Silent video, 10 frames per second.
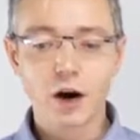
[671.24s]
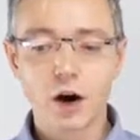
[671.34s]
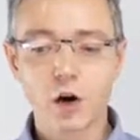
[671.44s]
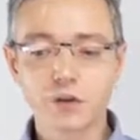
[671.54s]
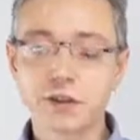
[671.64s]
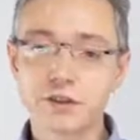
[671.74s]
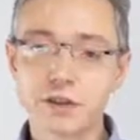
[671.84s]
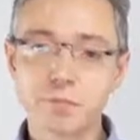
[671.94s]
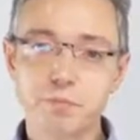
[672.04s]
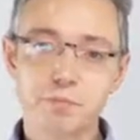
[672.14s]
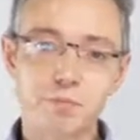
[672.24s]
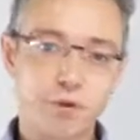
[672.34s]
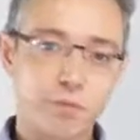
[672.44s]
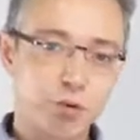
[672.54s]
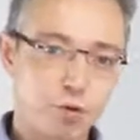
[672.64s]
only the
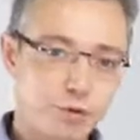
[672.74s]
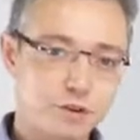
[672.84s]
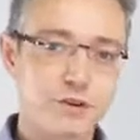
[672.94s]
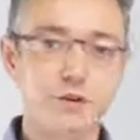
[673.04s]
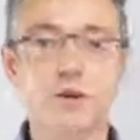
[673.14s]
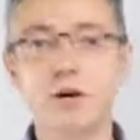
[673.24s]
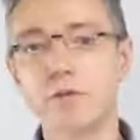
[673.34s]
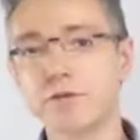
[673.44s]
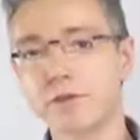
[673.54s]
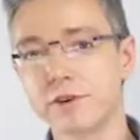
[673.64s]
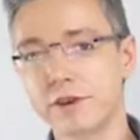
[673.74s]
proportion of